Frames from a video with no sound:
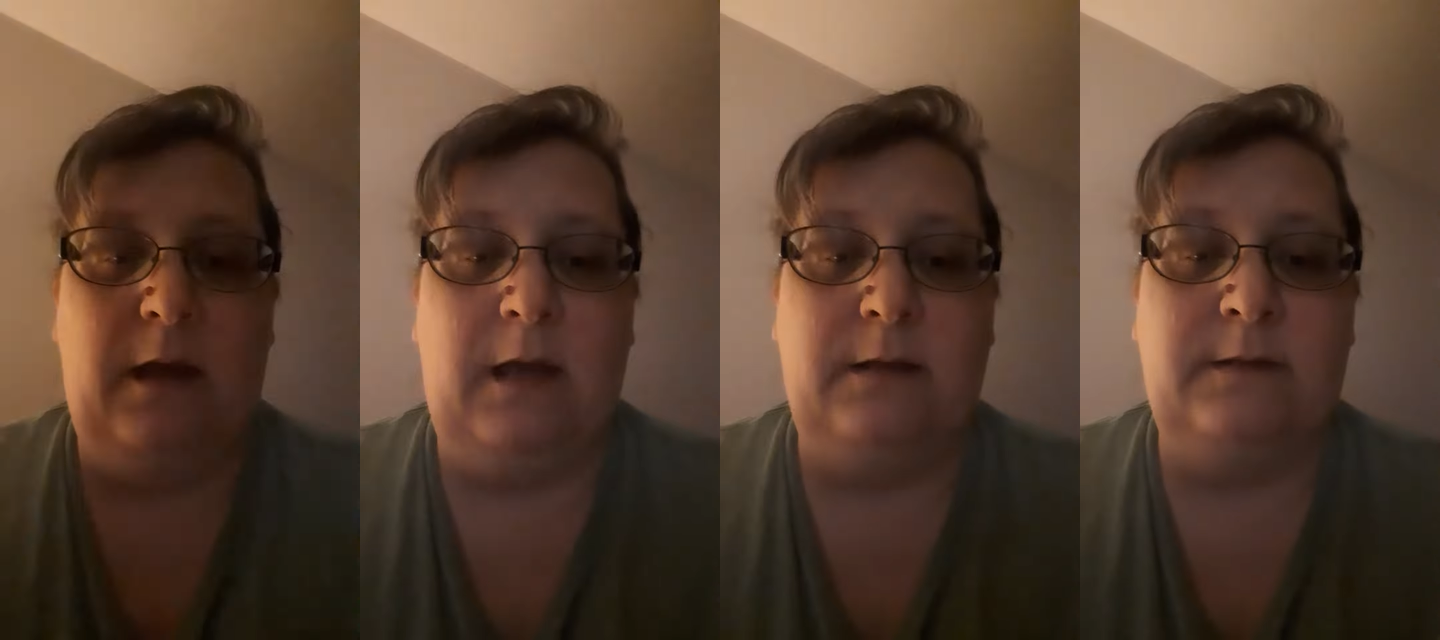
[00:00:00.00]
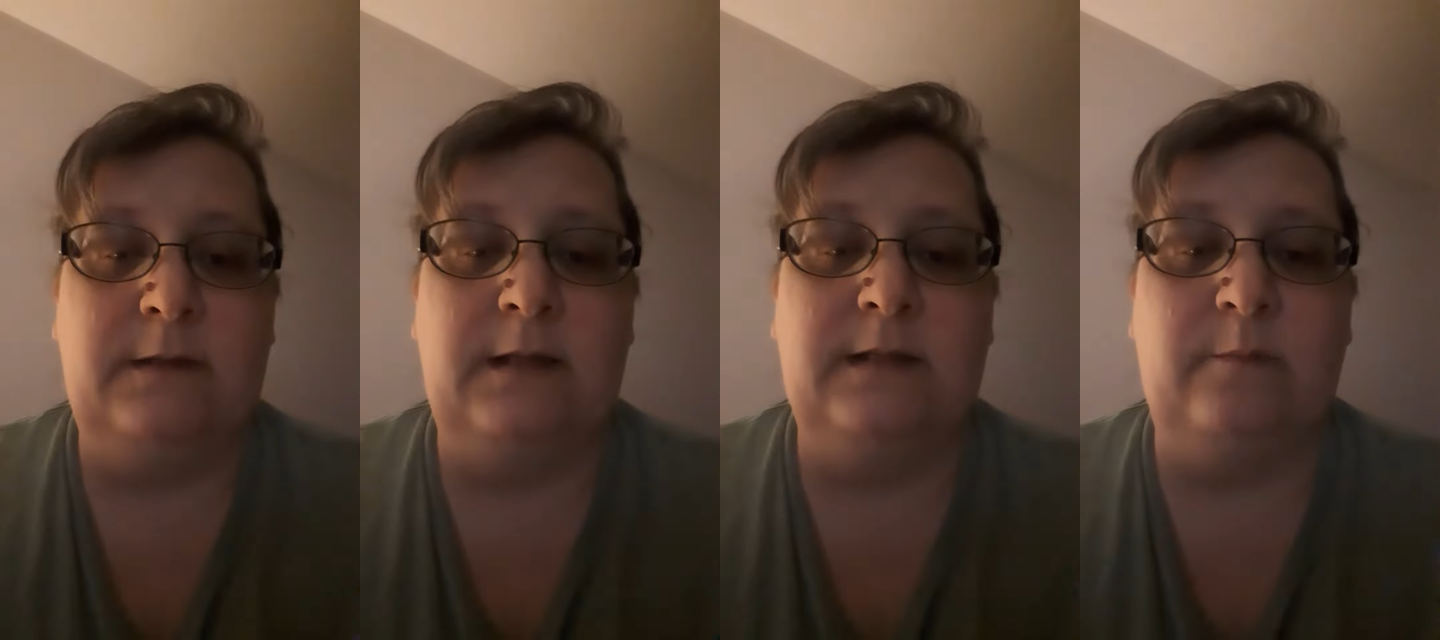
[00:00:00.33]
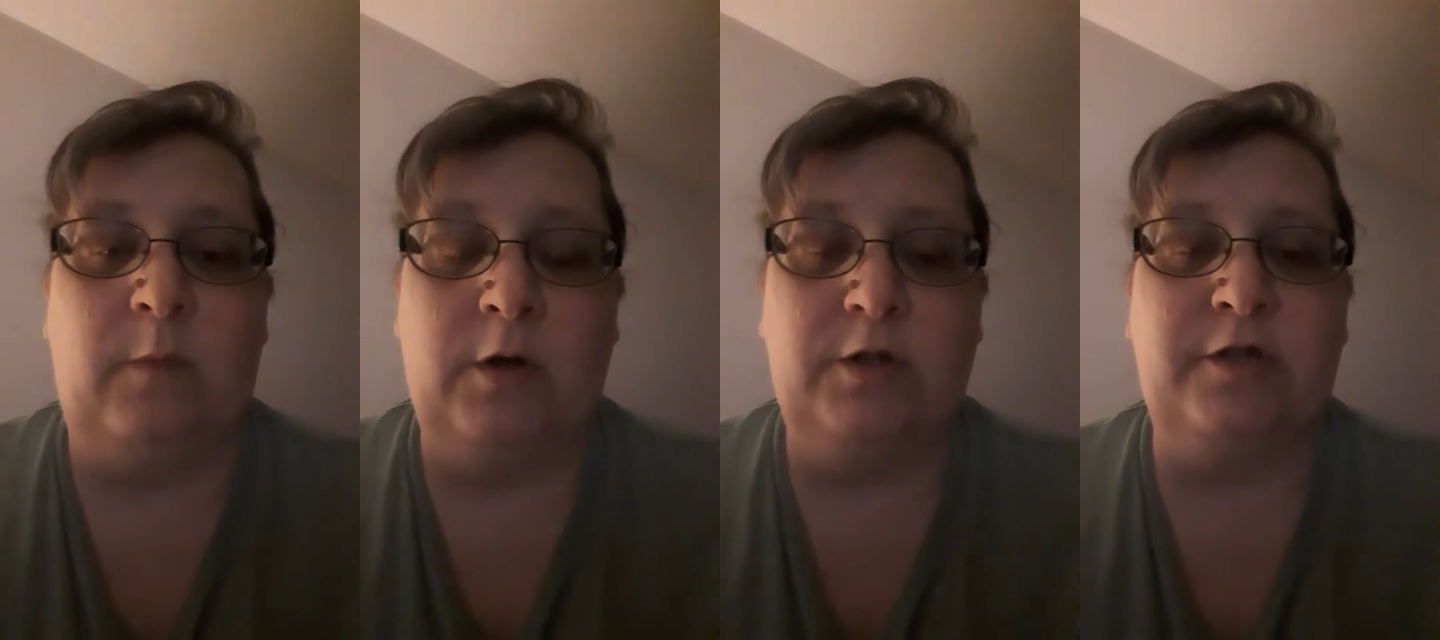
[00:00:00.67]
and since
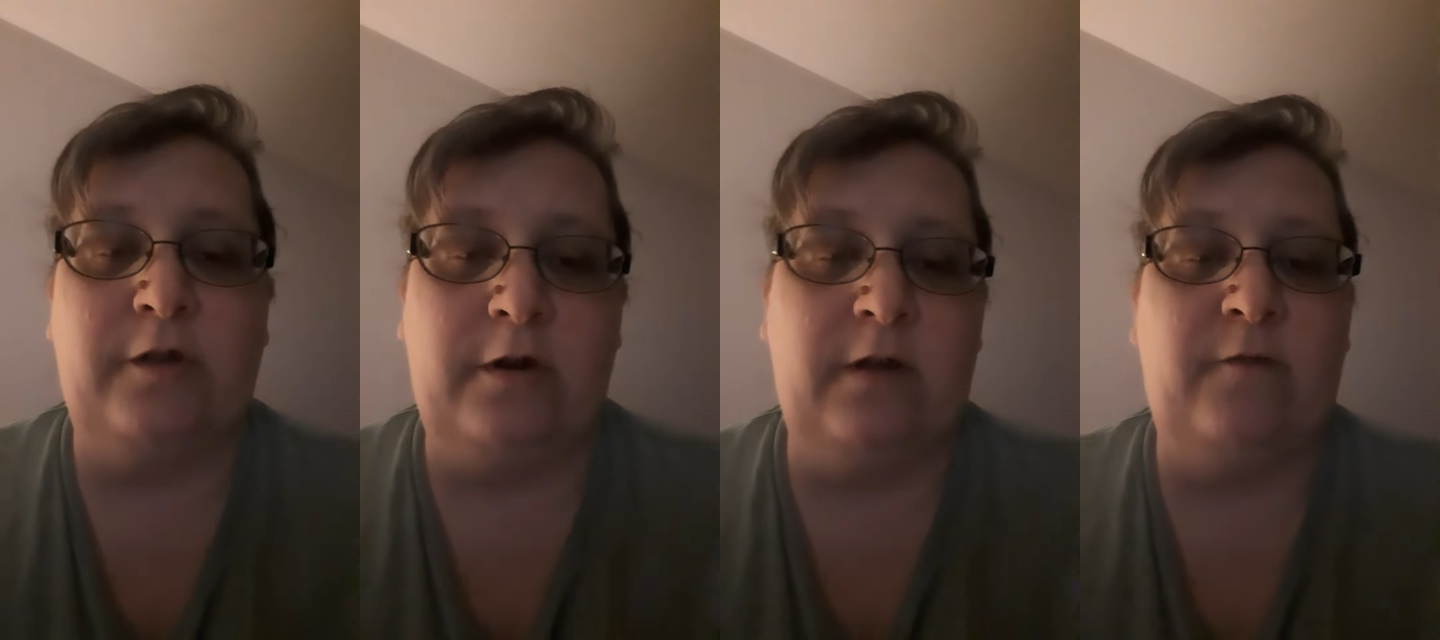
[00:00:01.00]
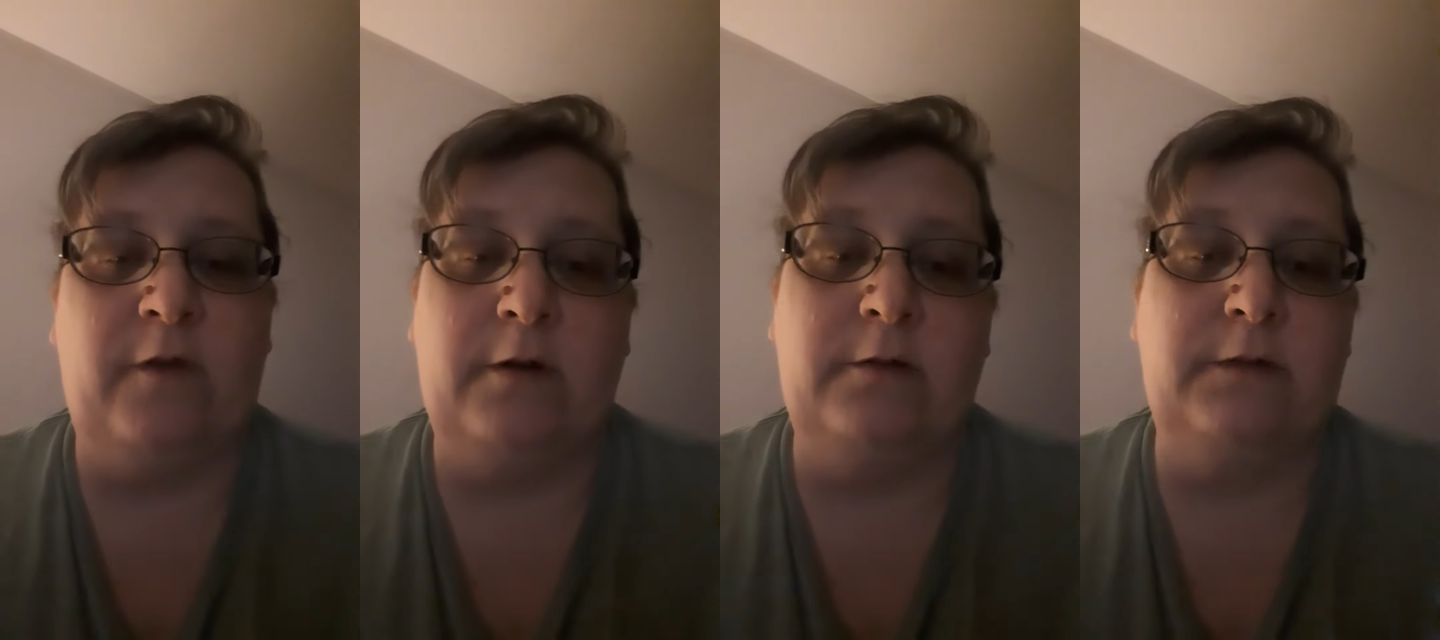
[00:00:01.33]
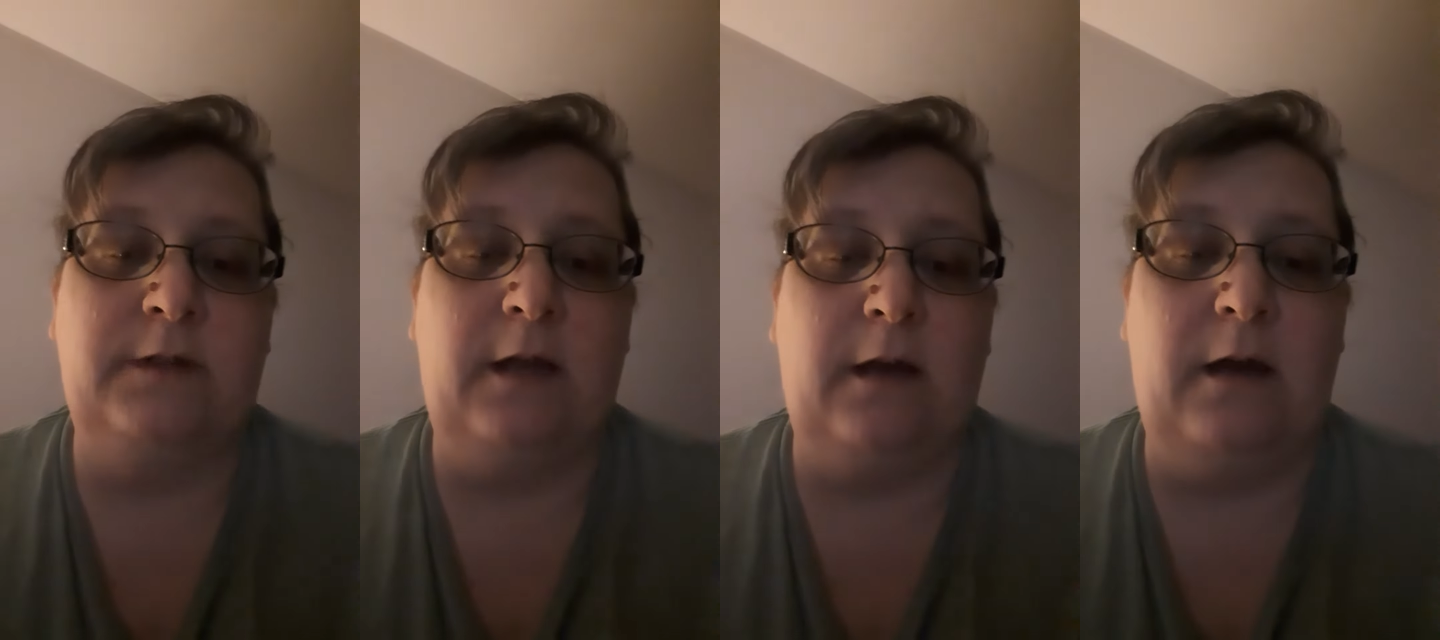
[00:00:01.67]
March 31st,